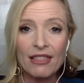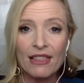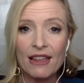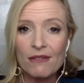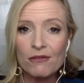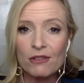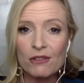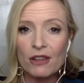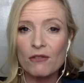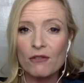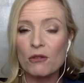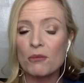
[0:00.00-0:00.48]

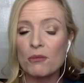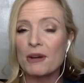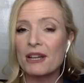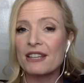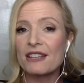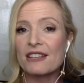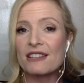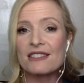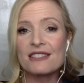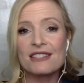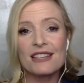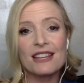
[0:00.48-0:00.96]
level of
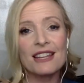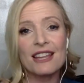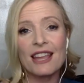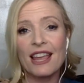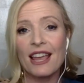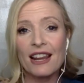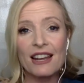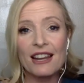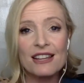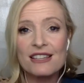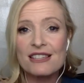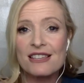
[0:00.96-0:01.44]
abundance, it
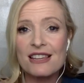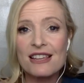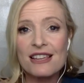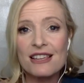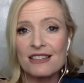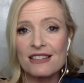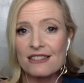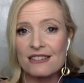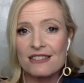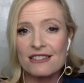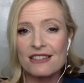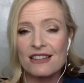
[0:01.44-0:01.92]
can't
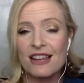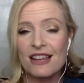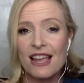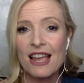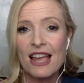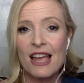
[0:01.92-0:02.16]
exist.